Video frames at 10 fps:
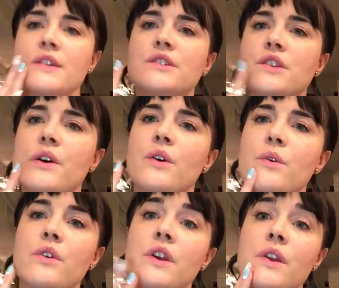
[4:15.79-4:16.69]

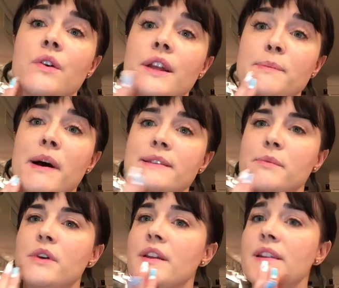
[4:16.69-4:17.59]
So, you know, it's
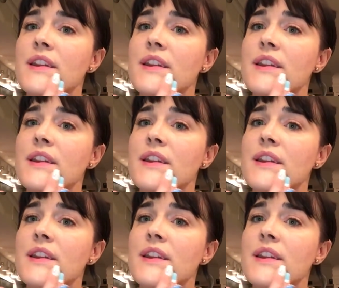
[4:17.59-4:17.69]
possible. And,